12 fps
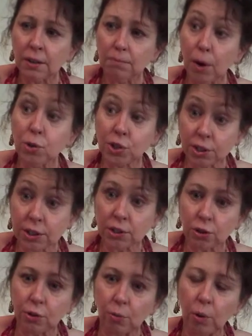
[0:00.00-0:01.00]

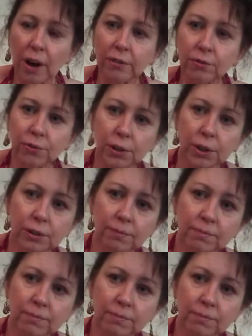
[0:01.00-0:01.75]
the right foot.